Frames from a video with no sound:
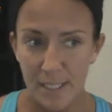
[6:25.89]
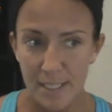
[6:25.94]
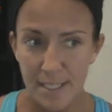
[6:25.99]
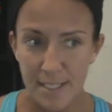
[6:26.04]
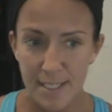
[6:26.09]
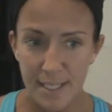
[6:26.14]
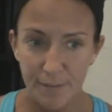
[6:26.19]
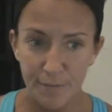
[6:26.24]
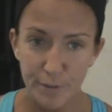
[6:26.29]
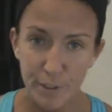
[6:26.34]

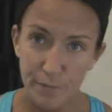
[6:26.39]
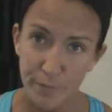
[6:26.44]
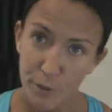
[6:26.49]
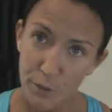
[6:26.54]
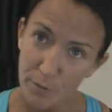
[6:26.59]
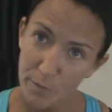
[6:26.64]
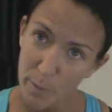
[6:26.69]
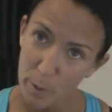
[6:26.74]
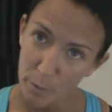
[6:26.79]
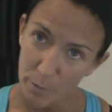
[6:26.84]
several of
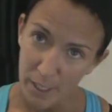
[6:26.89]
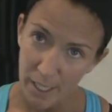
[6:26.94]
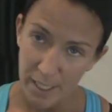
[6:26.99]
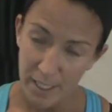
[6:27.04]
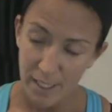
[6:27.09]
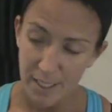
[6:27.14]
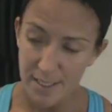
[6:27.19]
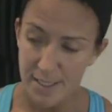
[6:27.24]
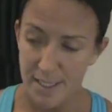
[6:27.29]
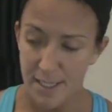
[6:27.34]
you have been
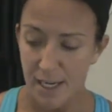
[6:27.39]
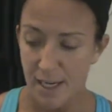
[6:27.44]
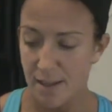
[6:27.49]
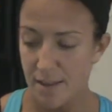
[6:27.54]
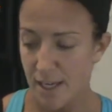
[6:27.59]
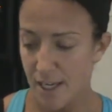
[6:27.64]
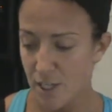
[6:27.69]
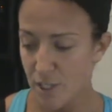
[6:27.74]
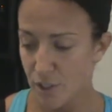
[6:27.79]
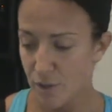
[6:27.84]
writing saying
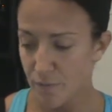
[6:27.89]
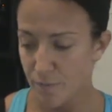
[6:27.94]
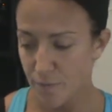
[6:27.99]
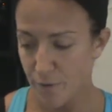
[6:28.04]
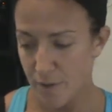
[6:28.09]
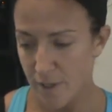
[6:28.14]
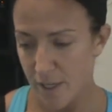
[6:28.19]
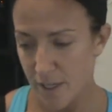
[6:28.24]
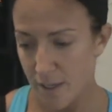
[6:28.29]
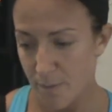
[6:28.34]
thank you
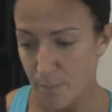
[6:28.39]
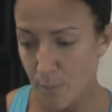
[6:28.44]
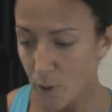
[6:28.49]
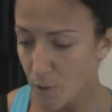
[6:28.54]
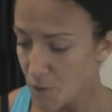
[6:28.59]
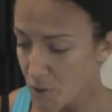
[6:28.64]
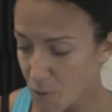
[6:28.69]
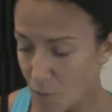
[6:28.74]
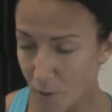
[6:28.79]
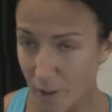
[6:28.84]
for the
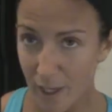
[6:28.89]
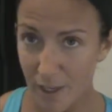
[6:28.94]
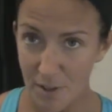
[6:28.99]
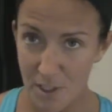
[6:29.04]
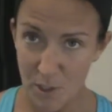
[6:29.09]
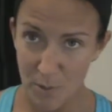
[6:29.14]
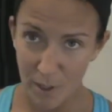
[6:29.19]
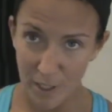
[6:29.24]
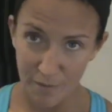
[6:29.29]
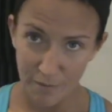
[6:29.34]
post-workout
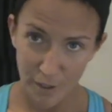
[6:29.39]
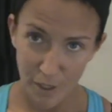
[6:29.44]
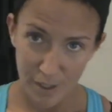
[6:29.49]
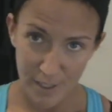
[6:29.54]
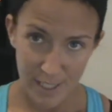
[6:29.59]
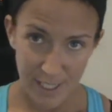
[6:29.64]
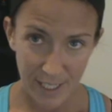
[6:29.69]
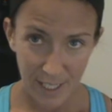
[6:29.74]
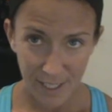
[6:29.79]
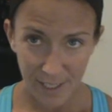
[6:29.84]
sweaty
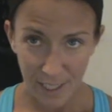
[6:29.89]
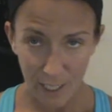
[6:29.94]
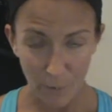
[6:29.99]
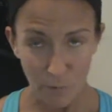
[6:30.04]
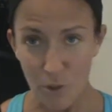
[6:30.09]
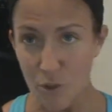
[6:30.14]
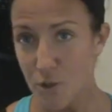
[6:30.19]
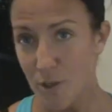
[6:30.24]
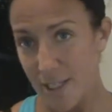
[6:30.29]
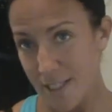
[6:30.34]
vlogs again. I
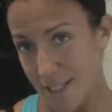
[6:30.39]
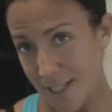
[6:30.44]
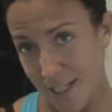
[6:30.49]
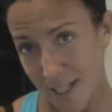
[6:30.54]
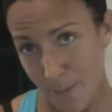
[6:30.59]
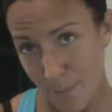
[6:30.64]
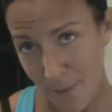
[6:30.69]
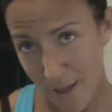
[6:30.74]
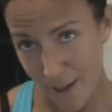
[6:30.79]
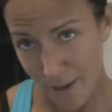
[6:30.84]
will try to
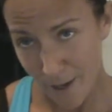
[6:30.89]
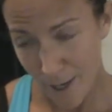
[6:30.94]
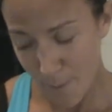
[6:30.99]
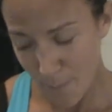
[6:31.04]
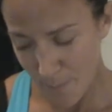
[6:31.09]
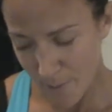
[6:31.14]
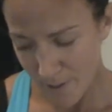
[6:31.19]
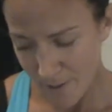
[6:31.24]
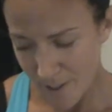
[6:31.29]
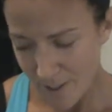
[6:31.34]
keep that up.
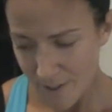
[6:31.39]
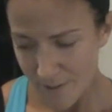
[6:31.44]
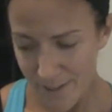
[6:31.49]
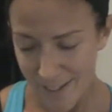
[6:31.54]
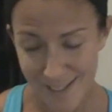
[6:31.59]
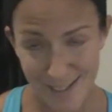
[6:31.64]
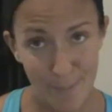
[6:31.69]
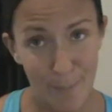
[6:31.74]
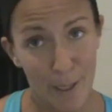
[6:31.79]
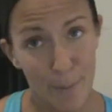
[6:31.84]

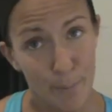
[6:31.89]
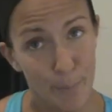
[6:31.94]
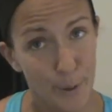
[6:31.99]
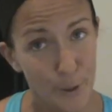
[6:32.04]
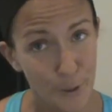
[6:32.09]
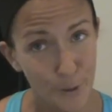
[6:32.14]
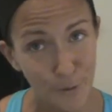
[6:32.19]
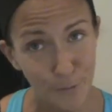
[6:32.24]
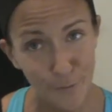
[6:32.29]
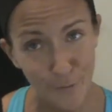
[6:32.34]
That's my
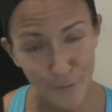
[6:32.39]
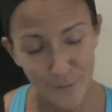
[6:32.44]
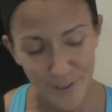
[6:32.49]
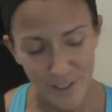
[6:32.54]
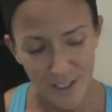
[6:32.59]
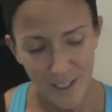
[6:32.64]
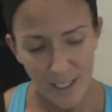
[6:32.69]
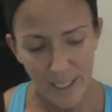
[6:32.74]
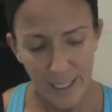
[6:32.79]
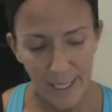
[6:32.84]
proof.
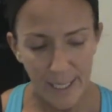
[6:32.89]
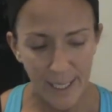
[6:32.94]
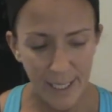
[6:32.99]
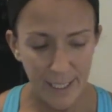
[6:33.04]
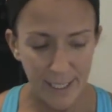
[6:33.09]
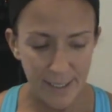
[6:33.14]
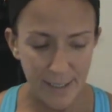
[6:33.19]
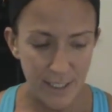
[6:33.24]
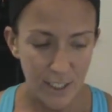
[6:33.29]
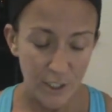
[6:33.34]

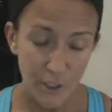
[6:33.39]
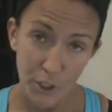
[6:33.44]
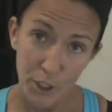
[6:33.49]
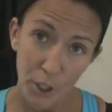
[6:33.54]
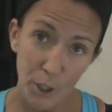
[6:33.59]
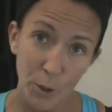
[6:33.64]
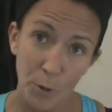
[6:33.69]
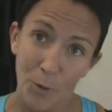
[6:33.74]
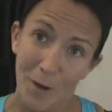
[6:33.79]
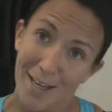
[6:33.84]
And
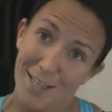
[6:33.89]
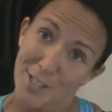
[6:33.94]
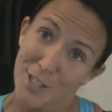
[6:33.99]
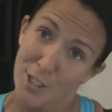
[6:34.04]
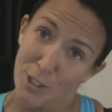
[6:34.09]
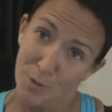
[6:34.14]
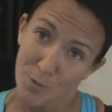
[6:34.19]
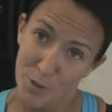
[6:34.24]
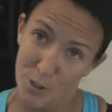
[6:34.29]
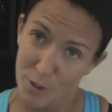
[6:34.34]
no, I
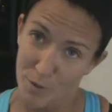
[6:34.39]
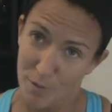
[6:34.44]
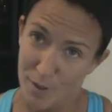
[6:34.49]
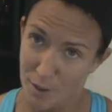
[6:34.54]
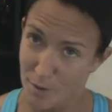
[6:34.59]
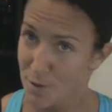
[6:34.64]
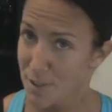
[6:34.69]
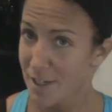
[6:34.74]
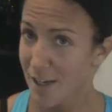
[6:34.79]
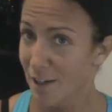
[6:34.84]
don't do
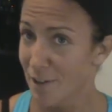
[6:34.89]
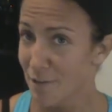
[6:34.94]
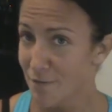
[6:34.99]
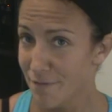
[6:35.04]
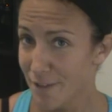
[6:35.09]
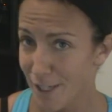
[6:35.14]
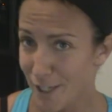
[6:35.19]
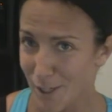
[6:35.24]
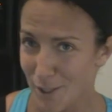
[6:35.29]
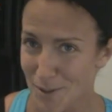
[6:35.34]
those kind of
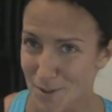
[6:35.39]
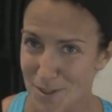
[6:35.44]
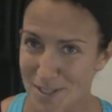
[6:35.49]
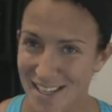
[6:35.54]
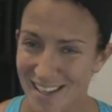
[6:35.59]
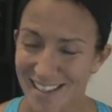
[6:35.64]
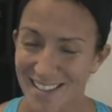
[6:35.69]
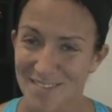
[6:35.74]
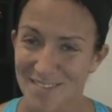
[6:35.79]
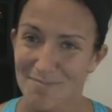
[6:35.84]

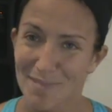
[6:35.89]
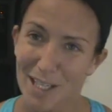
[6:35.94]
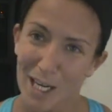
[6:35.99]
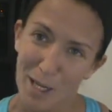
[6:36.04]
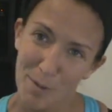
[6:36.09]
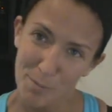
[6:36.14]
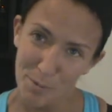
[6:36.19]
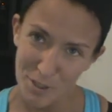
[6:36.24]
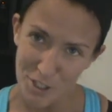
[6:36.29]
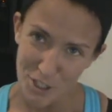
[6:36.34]
videos, but I
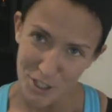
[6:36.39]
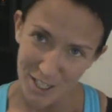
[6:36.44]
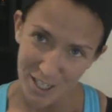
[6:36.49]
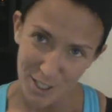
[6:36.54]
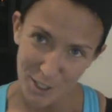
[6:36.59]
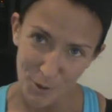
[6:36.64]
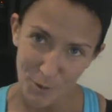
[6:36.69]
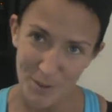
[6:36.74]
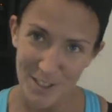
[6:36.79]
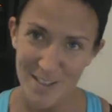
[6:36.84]

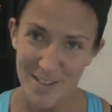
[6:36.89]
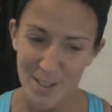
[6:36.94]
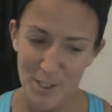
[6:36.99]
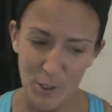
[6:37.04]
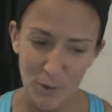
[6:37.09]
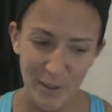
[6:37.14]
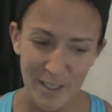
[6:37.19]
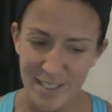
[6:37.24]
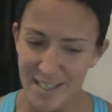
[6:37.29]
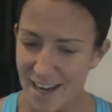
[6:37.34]
appreciate you
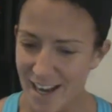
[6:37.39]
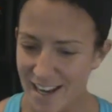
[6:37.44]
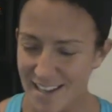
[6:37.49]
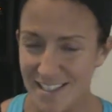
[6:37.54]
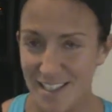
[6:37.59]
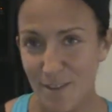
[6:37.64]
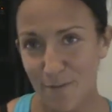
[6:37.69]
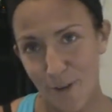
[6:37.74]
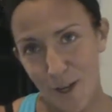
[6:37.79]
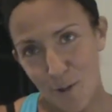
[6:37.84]
continuing to
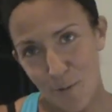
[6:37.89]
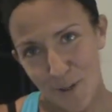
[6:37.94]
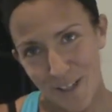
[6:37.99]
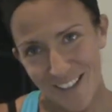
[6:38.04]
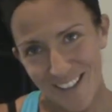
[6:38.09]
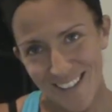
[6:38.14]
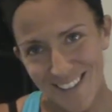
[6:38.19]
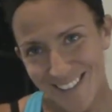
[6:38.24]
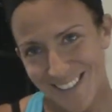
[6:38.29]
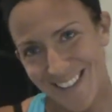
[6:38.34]
ask if I
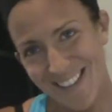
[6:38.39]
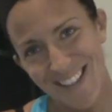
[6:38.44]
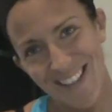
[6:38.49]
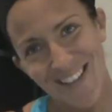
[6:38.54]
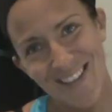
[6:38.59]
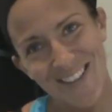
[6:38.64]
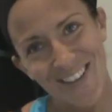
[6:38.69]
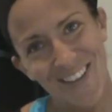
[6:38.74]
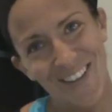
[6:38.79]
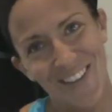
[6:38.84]
will.
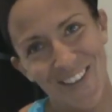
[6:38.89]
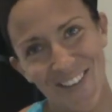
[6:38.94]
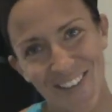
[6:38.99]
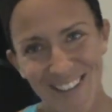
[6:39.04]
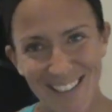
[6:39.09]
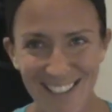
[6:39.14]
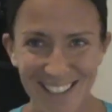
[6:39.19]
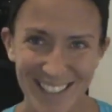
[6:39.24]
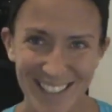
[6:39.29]
So